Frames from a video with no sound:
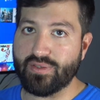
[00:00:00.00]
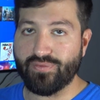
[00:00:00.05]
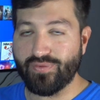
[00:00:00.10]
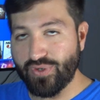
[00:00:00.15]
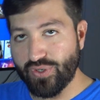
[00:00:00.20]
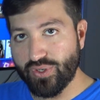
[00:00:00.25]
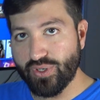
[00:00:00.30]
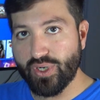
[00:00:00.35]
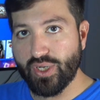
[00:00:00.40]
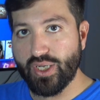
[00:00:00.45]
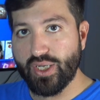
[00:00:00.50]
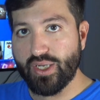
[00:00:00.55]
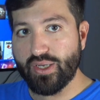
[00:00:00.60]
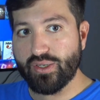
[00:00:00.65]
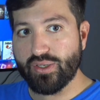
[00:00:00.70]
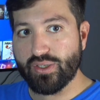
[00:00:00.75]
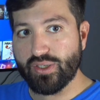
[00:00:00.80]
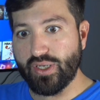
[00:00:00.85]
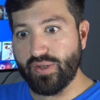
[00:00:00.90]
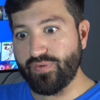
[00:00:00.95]
If you're
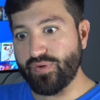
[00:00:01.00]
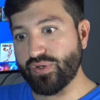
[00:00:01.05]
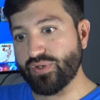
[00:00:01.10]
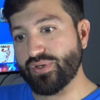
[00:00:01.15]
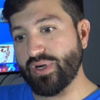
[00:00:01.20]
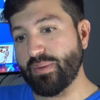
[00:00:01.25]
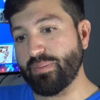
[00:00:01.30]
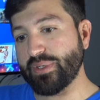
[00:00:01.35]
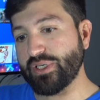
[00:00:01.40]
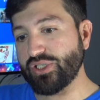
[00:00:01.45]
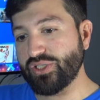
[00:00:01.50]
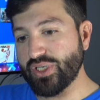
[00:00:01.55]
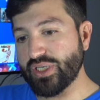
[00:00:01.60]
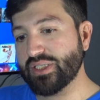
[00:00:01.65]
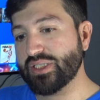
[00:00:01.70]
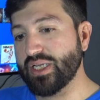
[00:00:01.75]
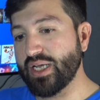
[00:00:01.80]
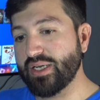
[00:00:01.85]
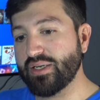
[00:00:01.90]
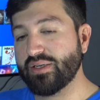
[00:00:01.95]
if you're dropping
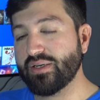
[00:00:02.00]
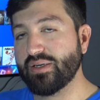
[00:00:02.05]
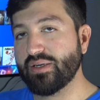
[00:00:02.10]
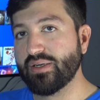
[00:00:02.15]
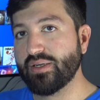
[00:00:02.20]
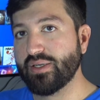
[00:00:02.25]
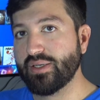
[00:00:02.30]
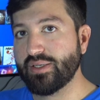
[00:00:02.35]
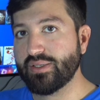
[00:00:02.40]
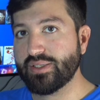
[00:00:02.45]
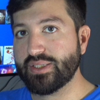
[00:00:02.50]
just under